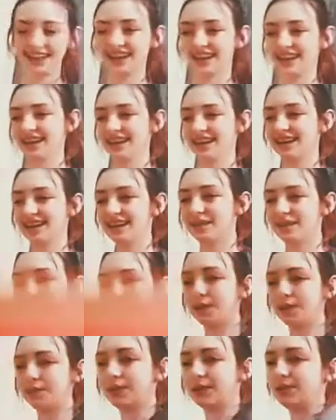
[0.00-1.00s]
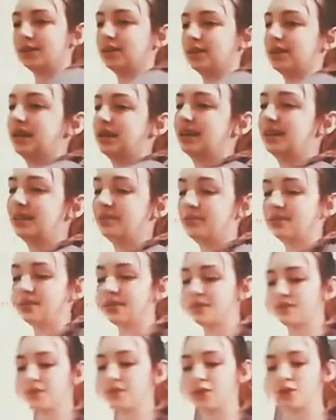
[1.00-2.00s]
I might be able to do something
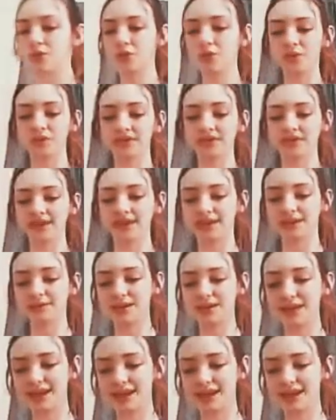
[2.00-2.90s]
cool with this, man.